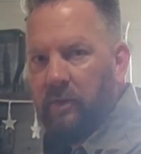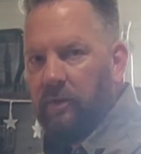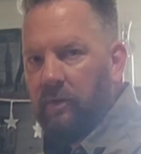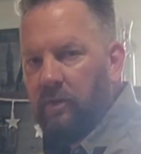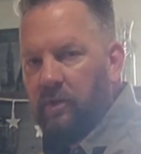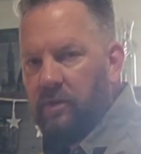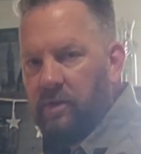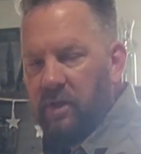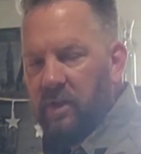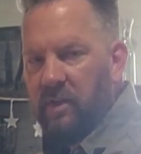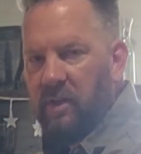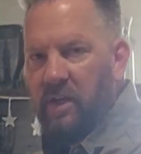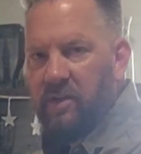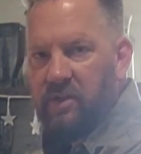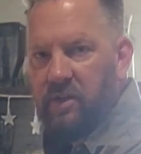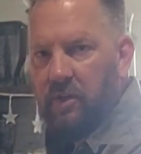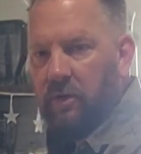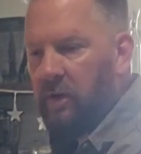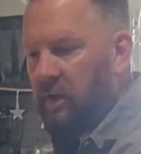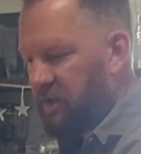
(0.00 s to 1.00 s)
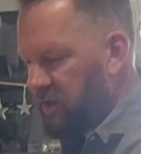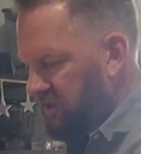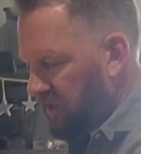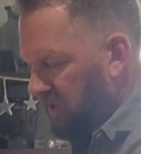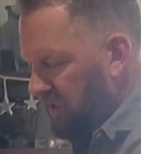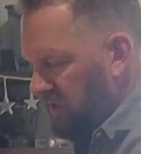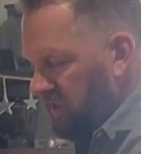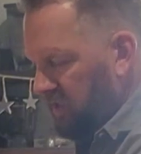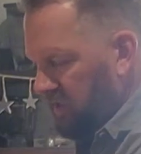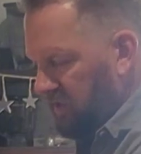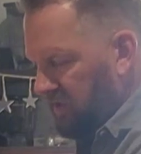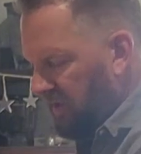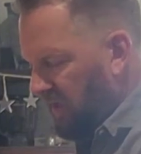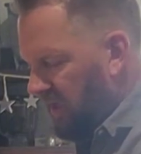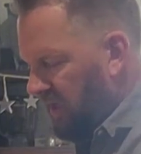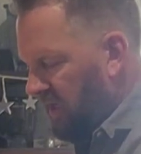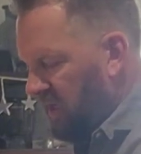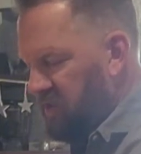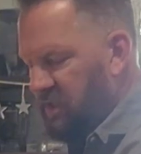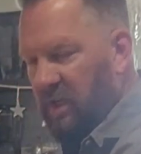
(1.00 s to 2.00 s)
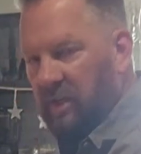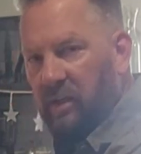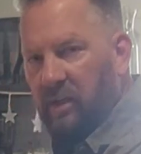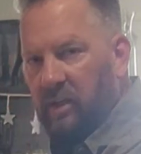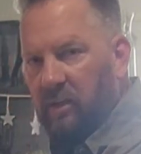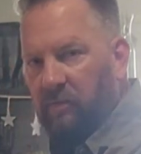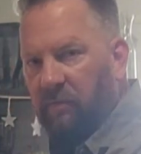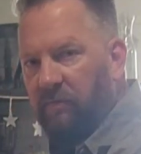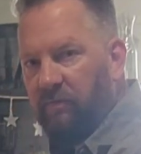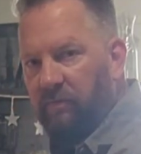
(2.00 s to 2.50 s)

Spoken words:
used to eat that cereal as a kid, it kind of has that little